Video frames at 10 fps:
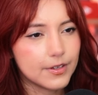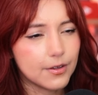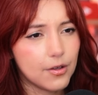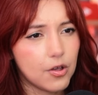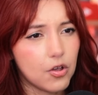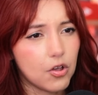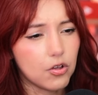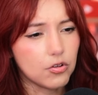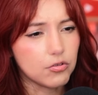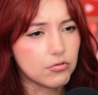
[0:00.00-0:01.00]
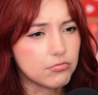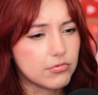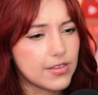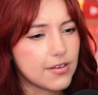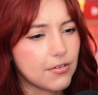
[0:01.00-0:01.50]
Oh,
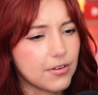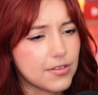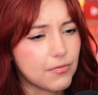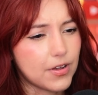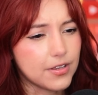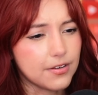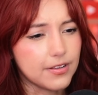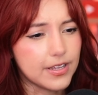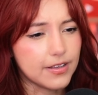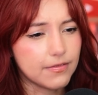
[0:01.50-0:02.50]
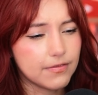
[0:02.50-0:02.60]
Nezuko doesn't want you to leave.